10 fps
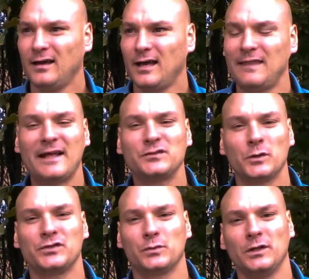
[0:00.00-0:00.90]
And that's what
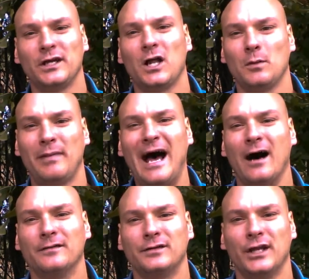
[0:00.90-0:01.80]
it's really all
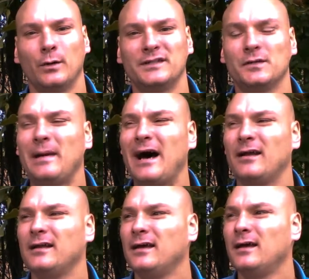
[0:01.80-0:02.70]
about. You know, it's about